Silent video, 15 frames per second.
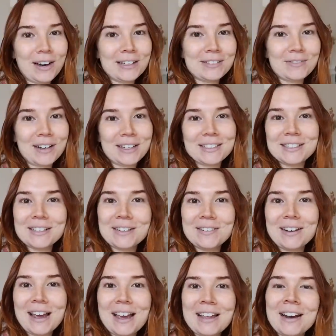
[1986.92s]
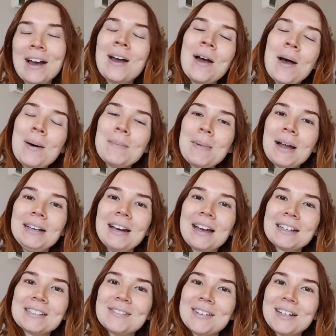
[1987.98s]
guys very soon in my
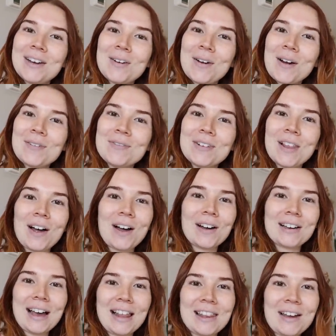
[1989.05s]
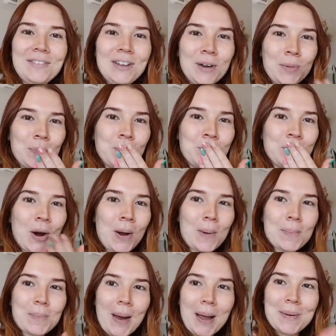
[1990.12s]
next video or vlog. I love you.
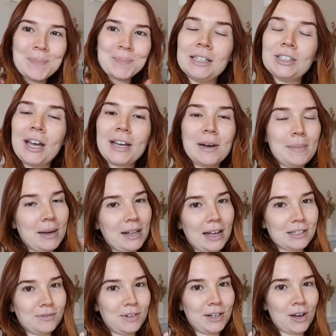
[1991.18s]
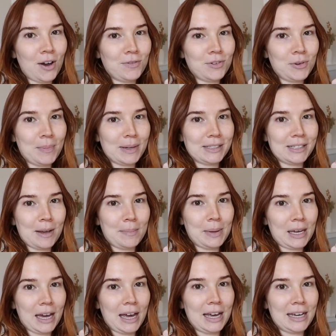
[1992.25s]
Bye. And check out my last video if you missed it,
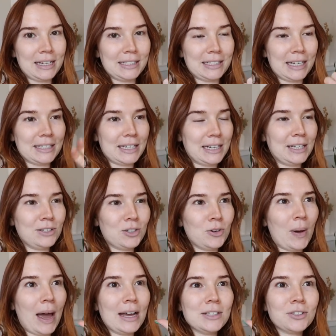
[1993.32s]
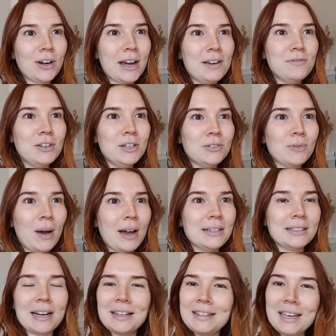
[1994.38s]
because it didn't do as great views
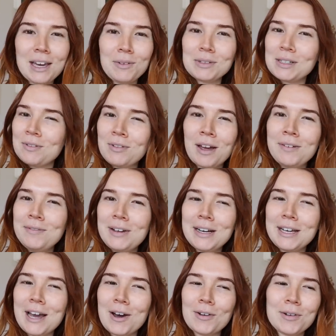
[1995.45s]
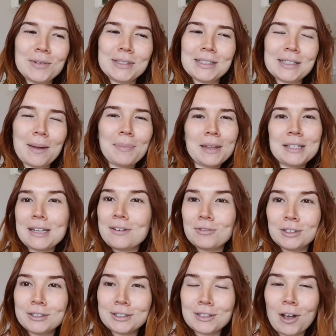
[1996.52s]
wise, and I think it was a fun video. It was something
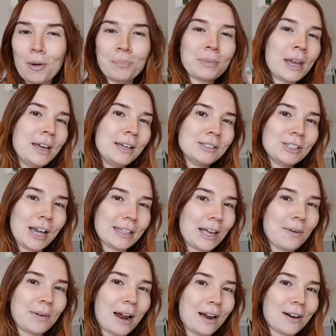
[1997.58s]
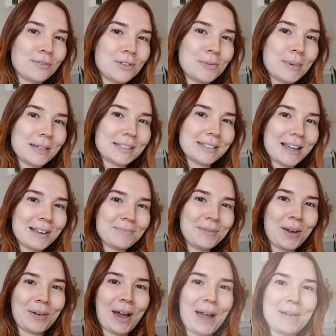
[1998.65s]
different, so check that one out if you missed it.
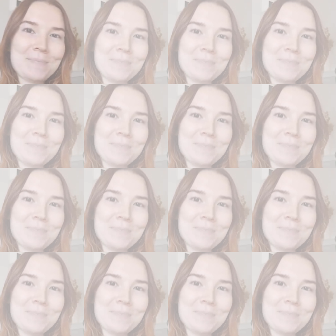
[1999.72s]
Okay.